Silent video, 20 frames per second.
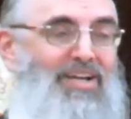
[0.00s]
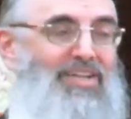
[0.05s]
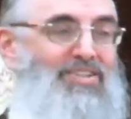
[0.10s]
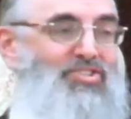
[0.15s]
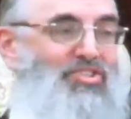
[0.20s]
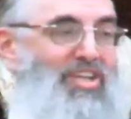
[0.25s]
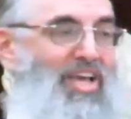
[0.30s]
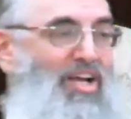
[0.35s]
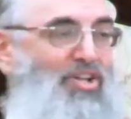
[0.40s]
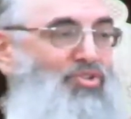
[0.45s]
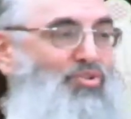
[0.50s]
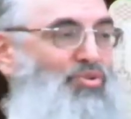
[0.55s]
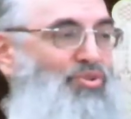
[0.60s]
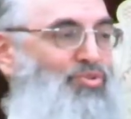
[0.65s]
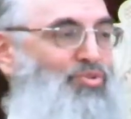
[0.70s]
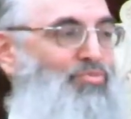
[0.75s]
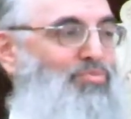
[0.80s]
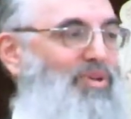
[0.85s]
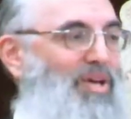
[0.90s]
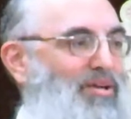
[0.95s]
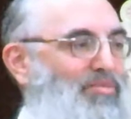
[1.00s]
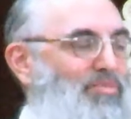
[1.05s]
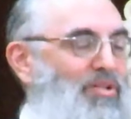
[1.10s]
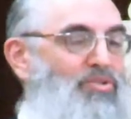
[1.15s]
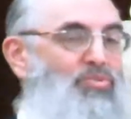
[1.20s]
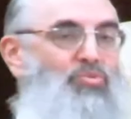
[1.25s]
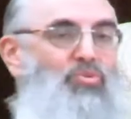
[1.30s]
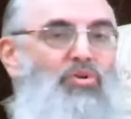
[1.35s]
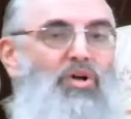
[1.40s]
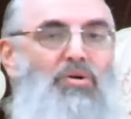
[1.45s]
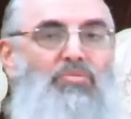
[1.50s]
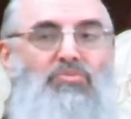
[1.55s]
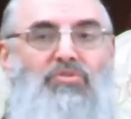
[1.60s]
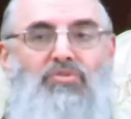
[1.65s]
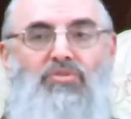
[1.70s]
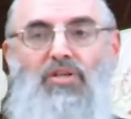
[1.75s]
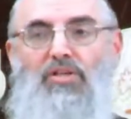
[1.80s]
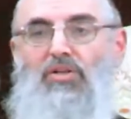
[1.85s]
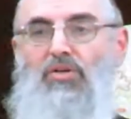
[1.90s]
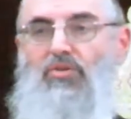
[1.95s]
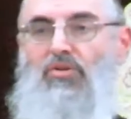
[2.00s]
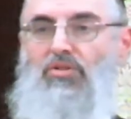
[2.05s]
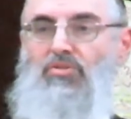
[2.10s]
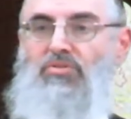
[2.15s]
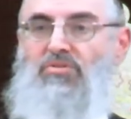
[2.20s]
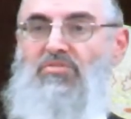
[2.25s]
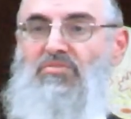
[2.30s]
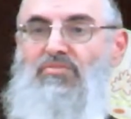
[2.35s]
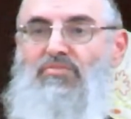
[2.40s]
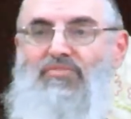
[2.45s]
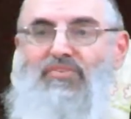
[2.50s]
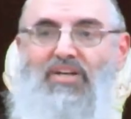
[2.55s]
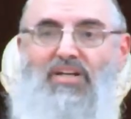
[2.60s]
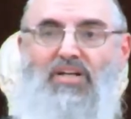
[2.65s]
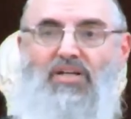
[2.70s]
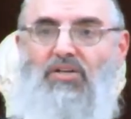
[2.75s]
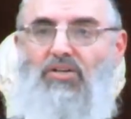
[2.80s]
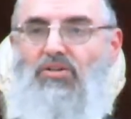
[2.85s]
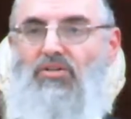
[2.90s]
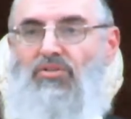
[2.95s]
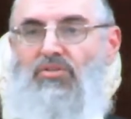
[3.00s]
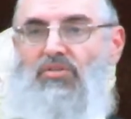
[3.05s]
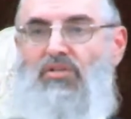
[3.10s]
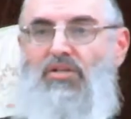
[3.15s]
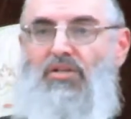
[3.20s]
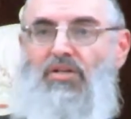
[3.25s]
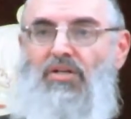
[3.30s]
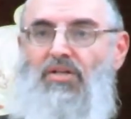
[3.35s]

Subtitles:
schedule to be able to come to selichot. Very good.